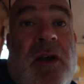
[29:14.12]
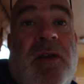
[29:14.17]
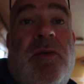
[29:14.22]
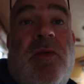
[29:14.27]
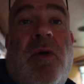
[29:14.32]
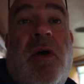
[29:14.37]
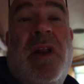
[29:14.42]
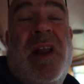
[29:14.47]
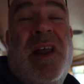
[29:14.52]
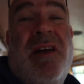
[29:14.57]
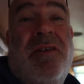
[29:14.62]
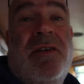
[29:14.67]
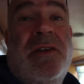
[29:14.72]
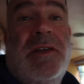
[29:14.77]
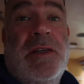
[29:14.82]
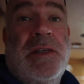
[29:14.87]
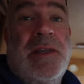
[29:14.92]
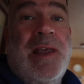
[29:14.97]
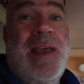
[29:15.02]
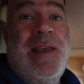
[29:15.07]
to go to work now because
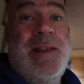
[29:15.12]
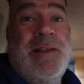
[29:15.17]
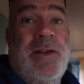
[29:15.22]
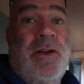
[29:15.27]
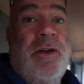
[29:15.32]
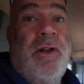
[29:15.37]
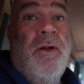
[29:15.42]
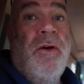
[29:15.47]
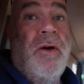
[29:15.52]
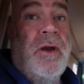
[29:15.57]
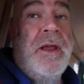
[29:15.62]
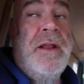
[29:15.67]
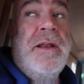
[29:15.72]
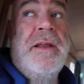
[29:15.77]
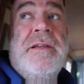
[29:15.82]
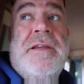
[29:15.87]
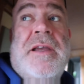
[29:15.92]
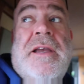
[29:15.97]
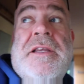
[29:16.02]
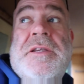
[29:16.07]
it's 8:00 and
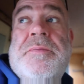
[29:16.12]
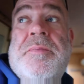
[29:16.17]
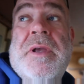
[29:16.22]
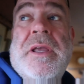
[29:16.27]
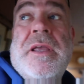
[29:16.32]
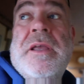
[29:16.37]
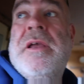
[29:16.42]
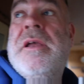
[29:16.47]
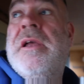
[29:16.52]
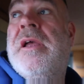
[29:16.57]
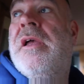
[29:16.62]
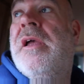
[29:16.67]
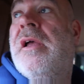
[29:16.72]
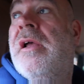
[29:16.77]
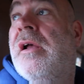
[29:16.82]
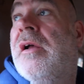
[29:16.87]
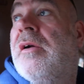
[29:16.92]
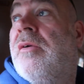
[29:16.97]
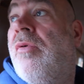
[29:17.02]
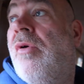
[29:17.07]
it takes me
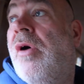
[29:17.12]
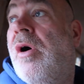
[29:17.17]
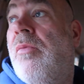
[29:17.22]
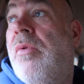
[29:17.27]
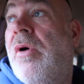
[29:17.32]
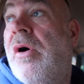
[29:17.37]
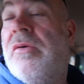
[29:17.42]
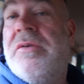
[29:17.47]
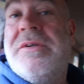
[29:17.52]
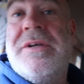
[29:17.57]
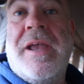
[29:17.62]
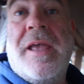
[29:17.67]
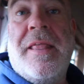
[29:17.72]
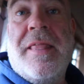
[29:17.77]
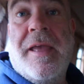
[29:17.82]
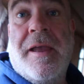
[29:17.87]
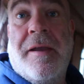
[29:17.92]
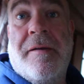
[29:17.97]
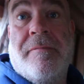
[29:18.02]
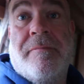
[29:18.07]
quite a while to get
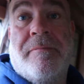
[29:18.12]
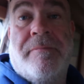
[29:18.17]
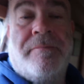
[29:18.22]
there.